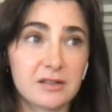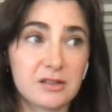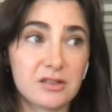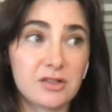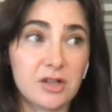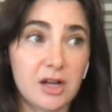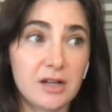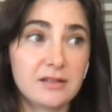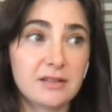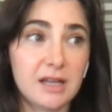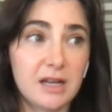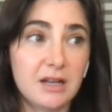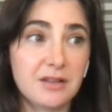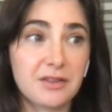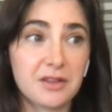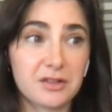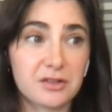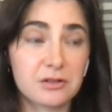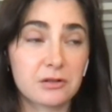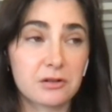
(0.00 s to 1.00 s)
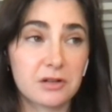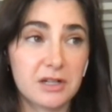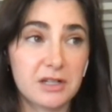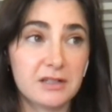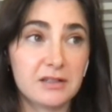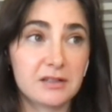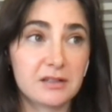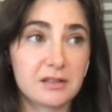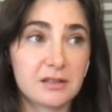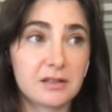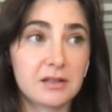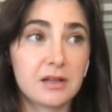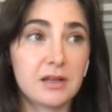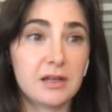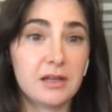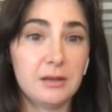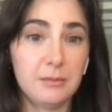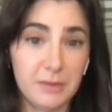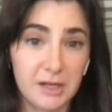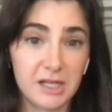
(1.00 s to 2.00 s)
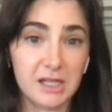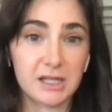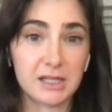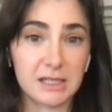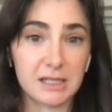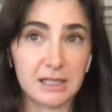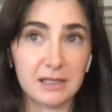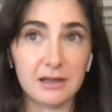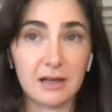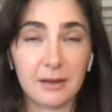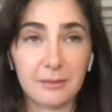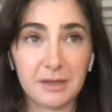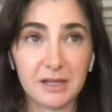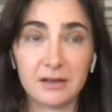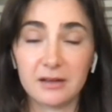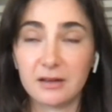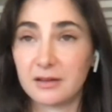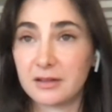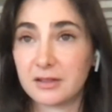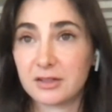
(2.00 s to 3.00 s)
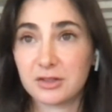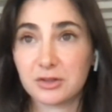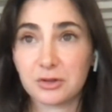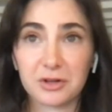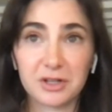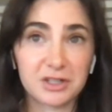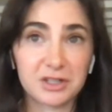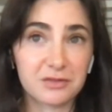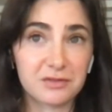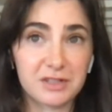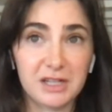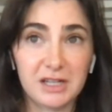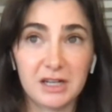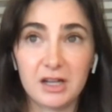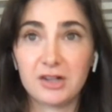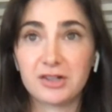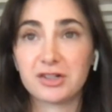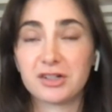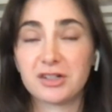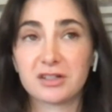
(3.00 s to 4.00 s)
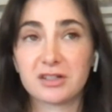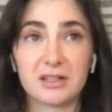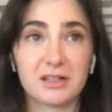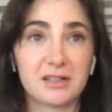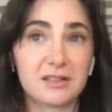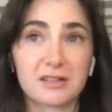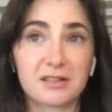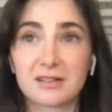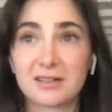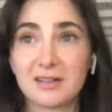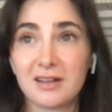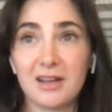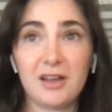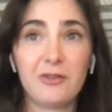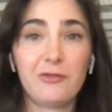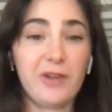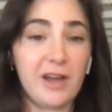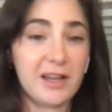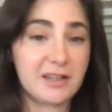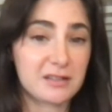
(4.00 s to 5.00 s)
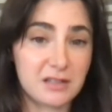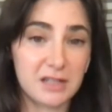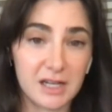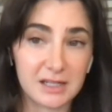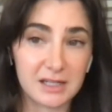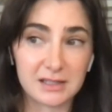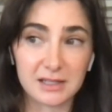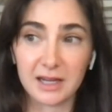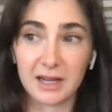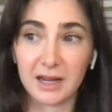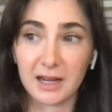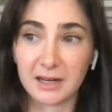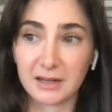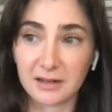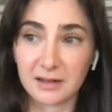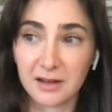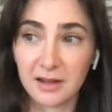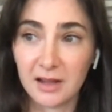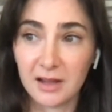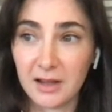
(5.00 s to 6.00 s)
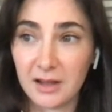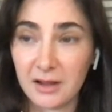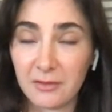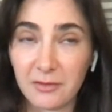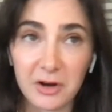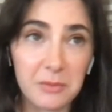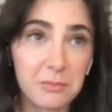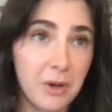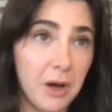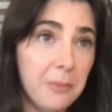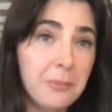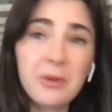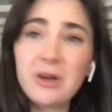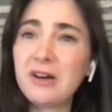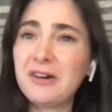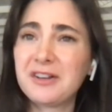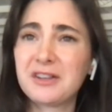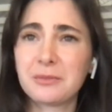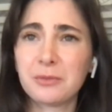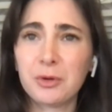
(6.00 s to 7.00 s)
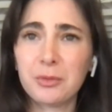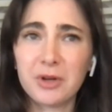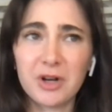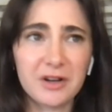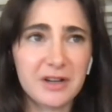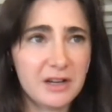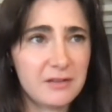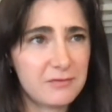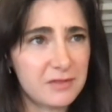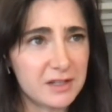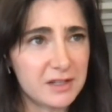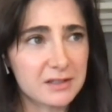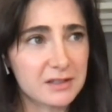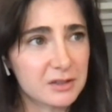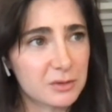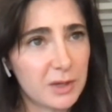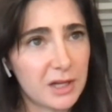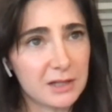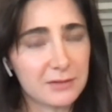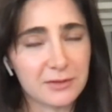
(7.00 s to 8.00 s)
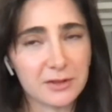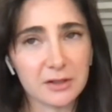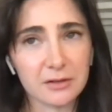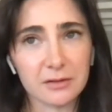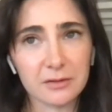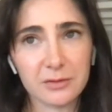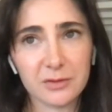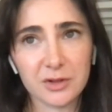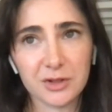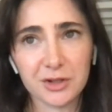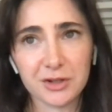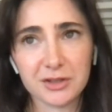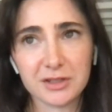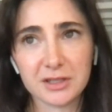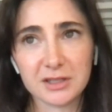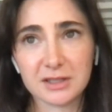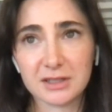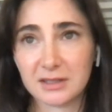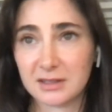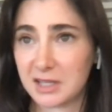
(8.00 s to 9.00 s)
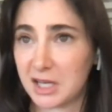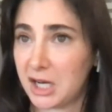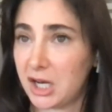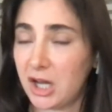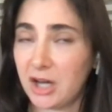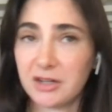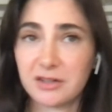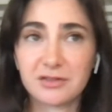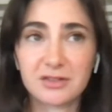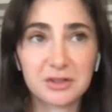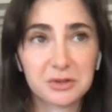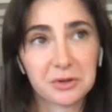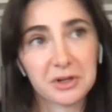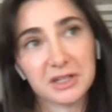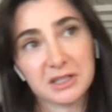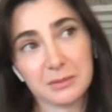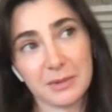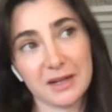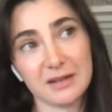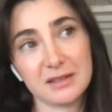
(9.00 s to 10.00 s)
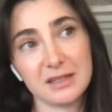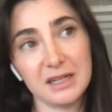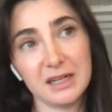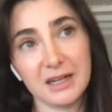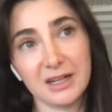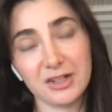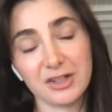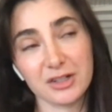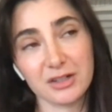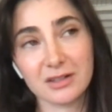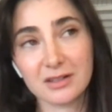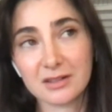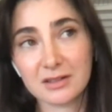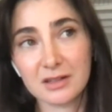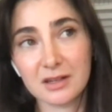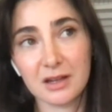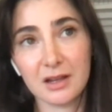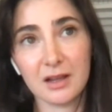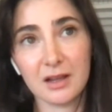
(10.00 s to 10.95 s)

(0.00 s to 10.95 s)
start telling their stories immediately i mean the stories of teenagers is fascinating and very popular at the moment on netflix as well if you if you notice there's a lot of stories about teenagers